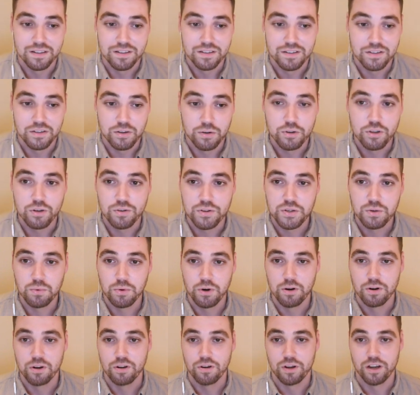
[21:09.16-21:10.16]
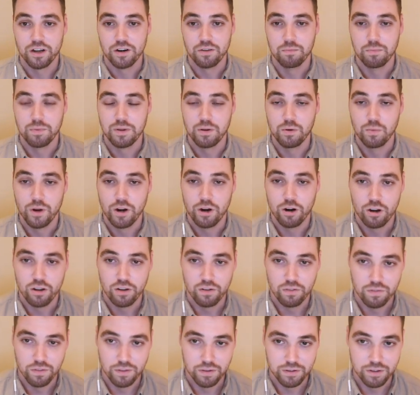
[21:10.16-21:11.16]
So you also want to kind of be wary
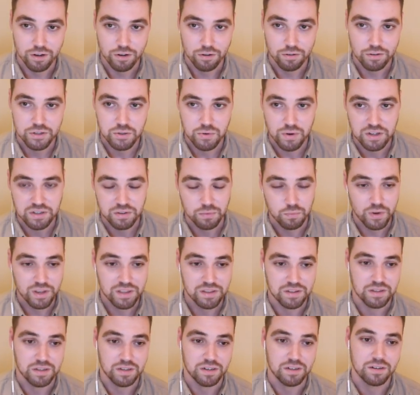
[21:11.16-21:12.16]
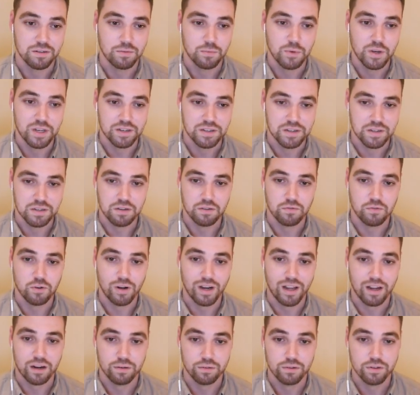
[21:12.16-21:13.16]
of the strengths and weaknesses of your
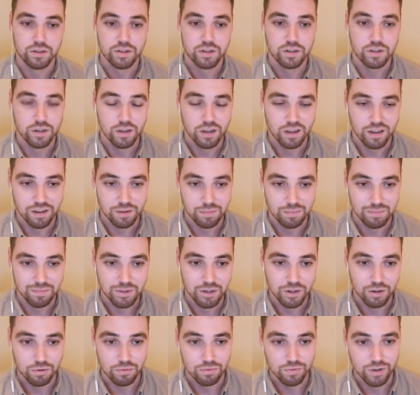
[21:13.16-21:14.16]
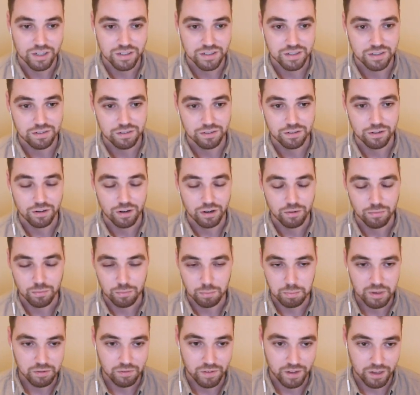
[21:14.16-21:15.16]
language. Rust. I'm a
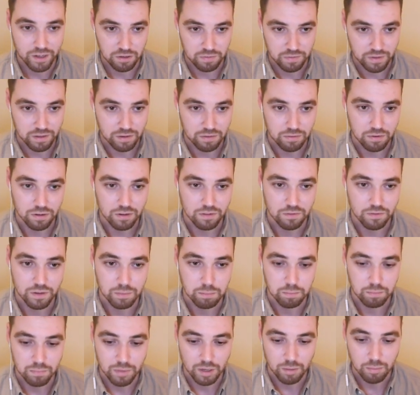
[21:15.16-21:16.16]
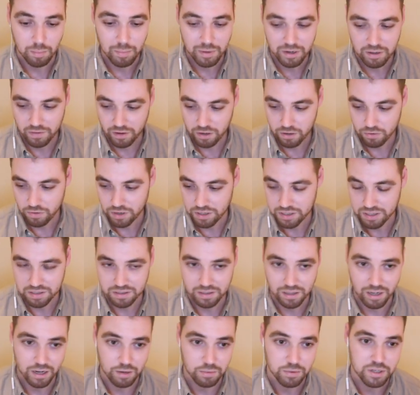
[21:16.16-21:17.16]
big fan of Rust as
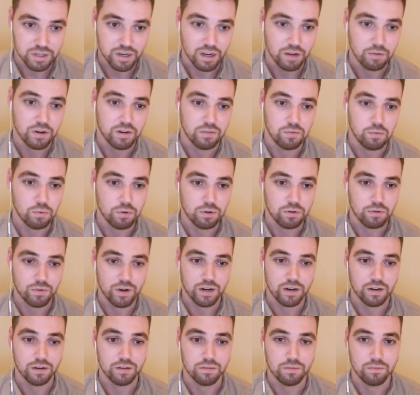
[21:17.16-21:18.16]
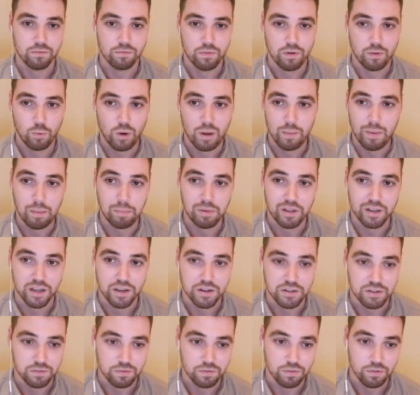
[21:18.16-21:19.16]
a language. I would never want to write a web
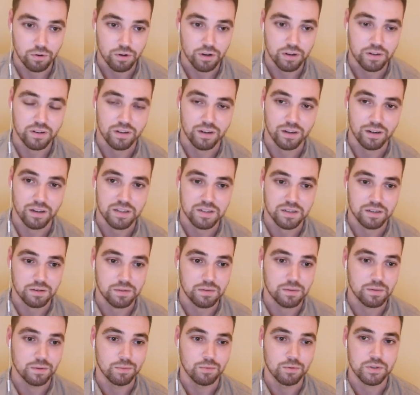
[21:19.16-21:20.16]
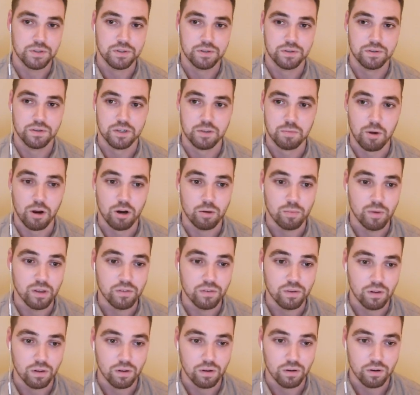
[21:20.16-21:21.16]
application for it unless it was
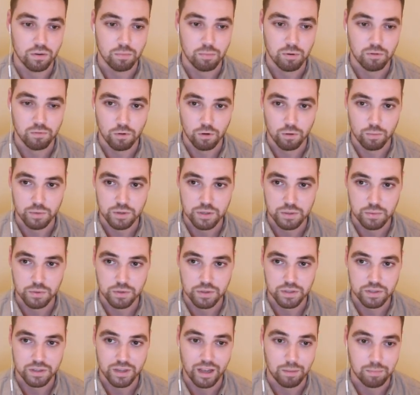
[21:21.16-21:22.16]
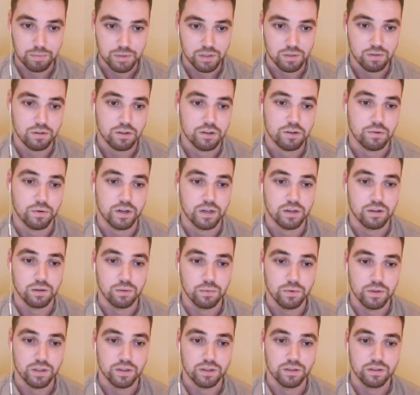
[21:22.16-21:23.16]
experimental or performance was absolutely critical
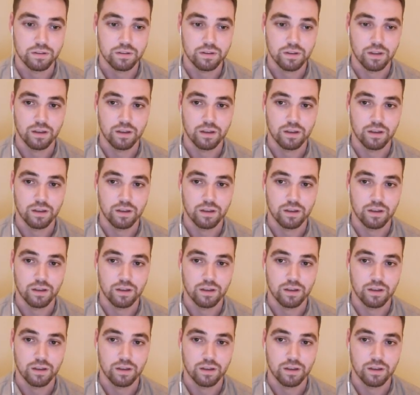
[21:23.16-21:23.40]
with it.